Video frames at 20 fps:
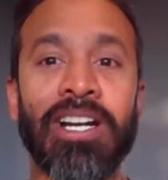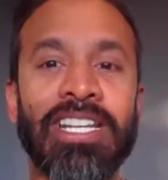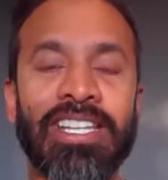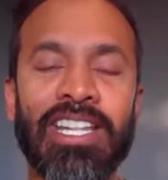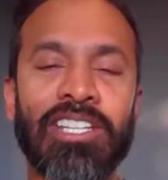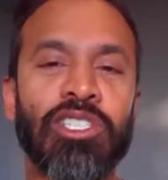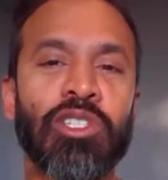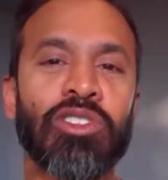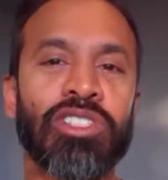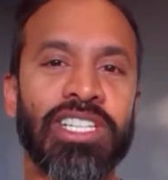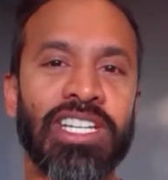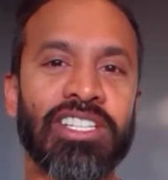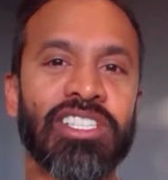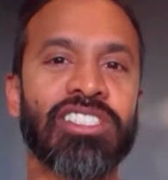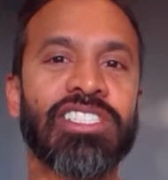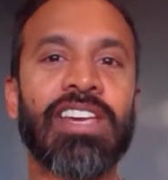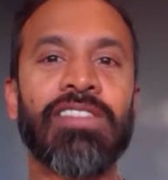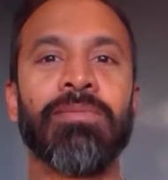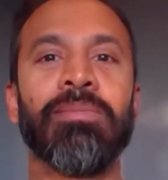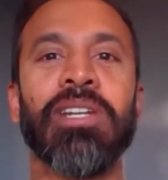That's usually a
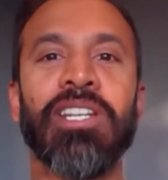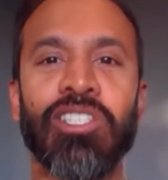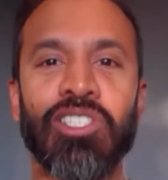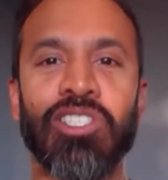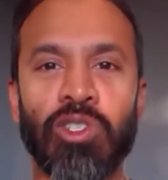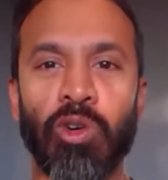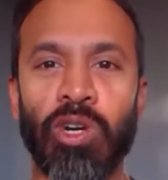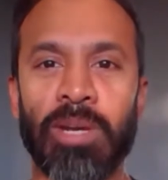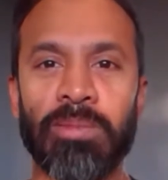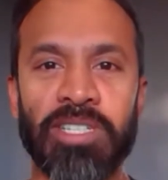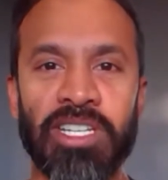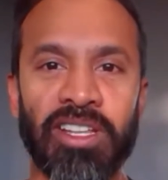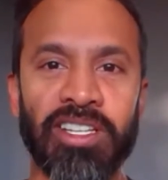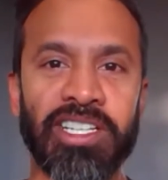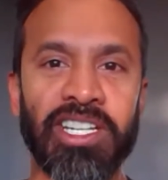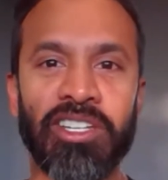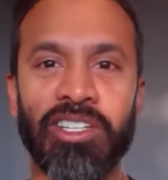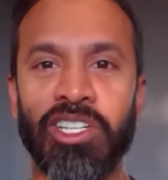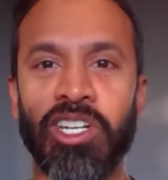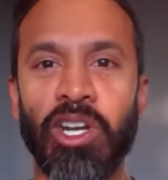7-minute story I'm telling
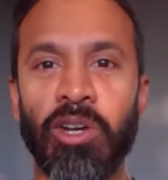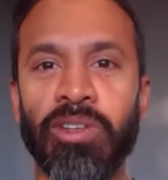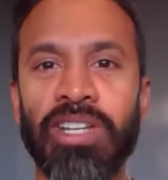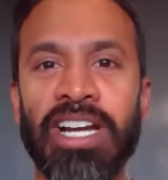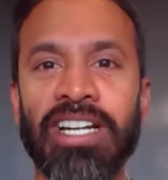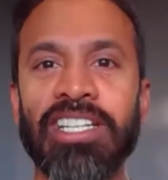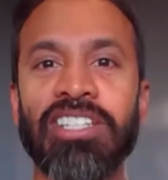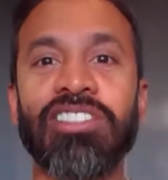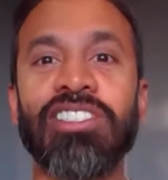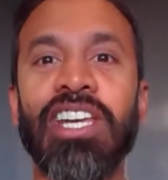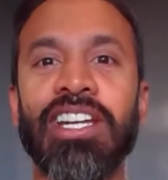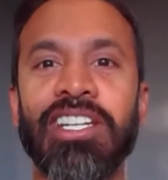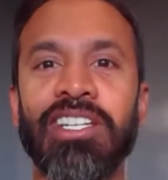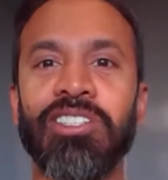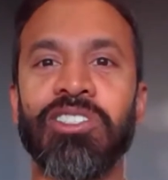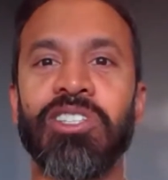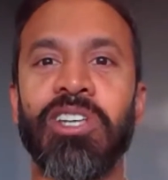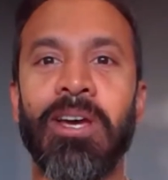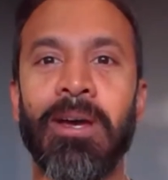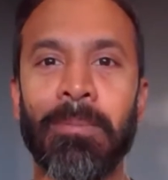in 90 seconds.